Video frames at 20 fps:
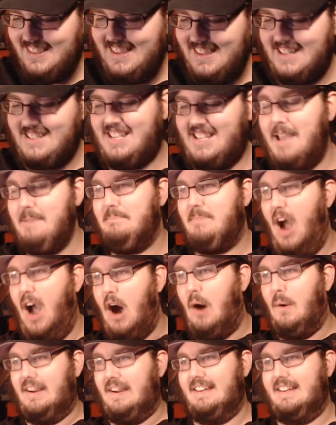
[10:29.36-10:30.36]
Let's keep
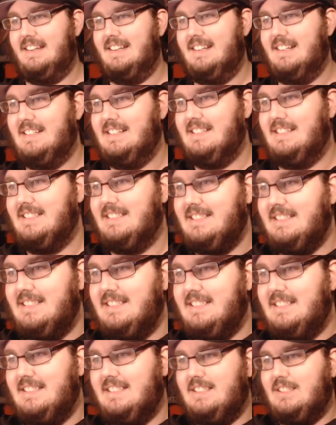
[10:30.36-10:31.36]
going.
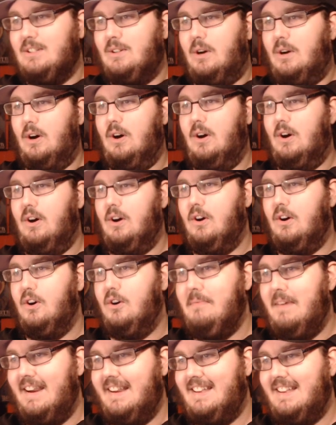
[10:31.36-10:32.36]

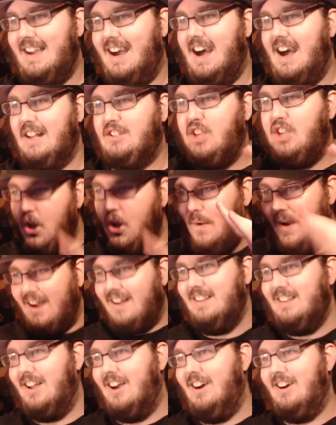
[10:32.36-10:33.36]
Oh my god, two
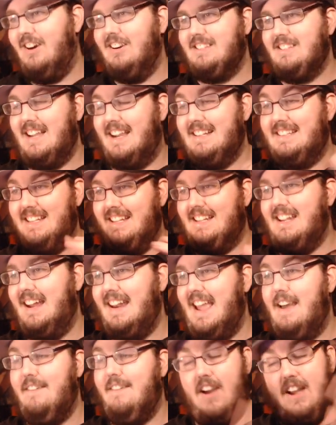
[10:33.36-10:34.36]
LRs. I did
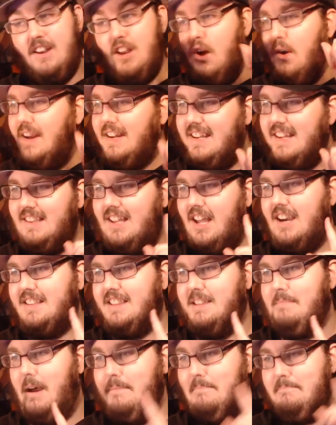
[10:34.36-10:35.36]
not have... I know I didn't
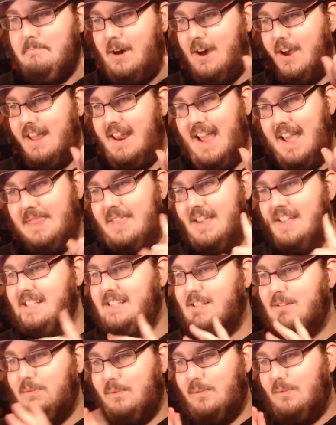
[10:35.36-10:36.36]
lock them up, but at
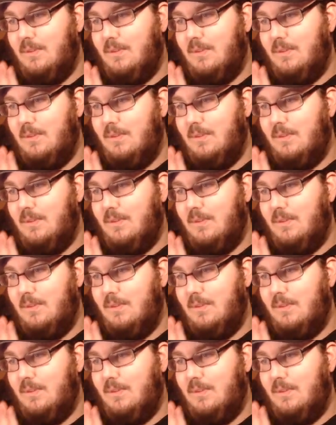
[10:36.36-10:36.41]
this